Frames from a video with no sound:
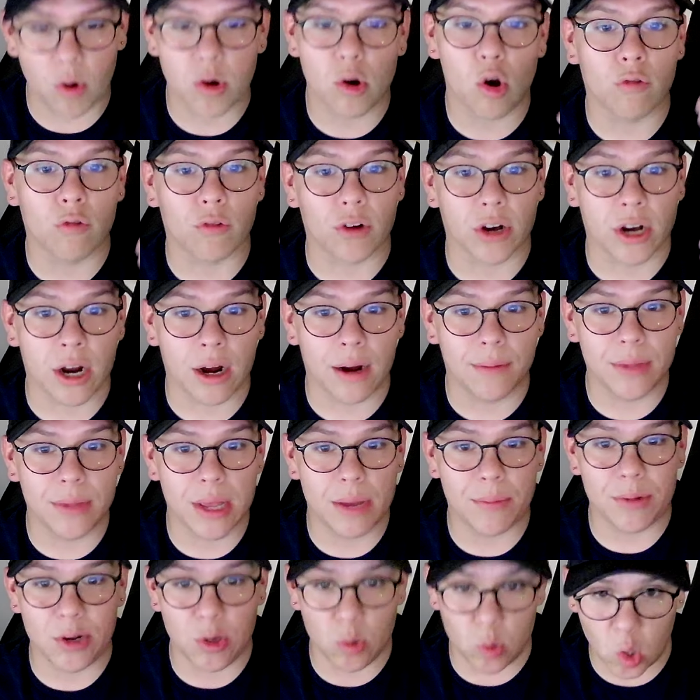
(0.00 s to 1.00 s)
overcome them
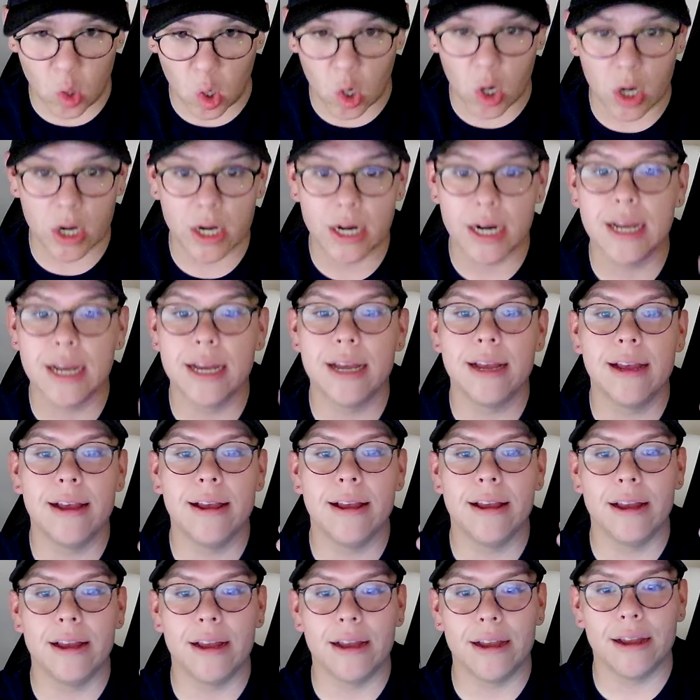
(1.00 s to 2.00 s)
and you learn
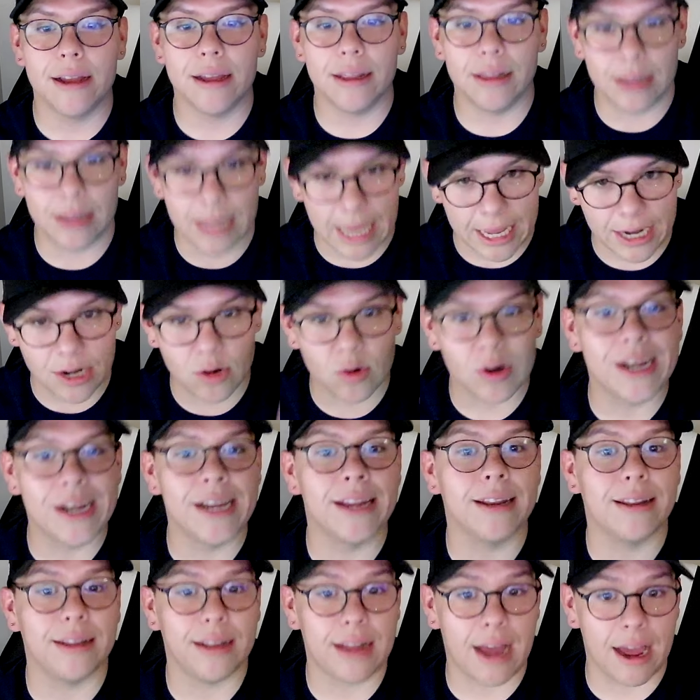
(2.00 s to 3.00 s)
later
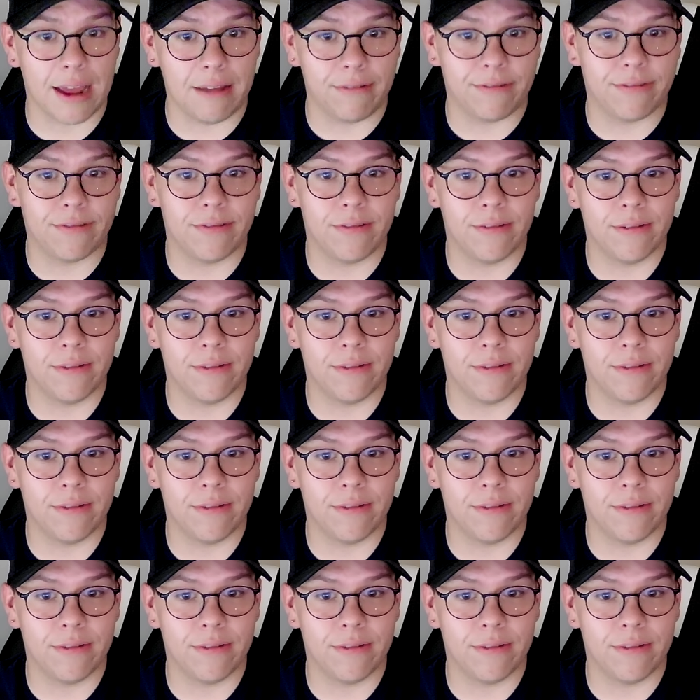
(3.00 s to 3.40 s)
in life